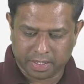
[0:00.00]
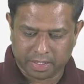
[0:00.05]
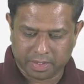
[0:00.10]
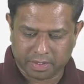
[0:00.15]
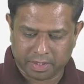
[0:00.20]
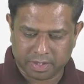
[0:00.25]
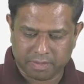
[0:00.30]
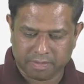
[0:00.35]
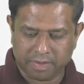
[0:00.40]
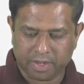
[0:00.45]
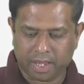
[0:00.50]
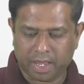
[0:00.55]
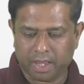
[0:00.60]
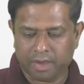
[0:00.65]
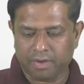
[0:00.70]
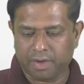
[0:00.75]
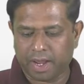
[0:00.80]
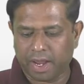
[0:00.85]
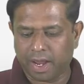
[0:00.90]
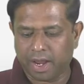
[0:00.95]
So then we
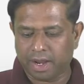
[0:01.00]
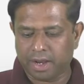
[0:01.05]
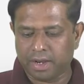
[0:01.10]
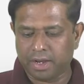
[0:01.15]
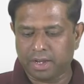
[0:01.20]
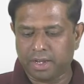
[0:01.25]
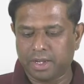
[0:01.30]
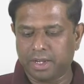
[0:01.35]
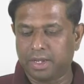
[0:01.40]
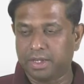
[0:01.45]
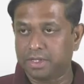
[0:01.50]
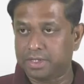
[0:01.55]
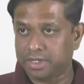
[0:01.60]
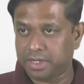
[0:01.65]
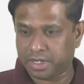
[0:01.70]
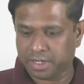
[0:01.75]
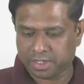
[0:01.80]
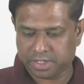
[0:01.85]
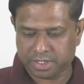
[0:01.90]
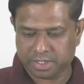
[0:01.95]
have add
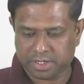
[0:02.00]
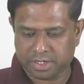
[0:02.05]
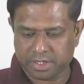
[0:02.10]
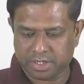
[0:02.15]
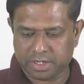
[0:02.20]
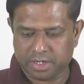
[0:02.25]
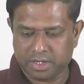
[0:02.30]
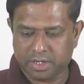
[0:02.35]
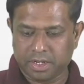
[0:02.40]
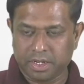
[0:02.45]
instruction,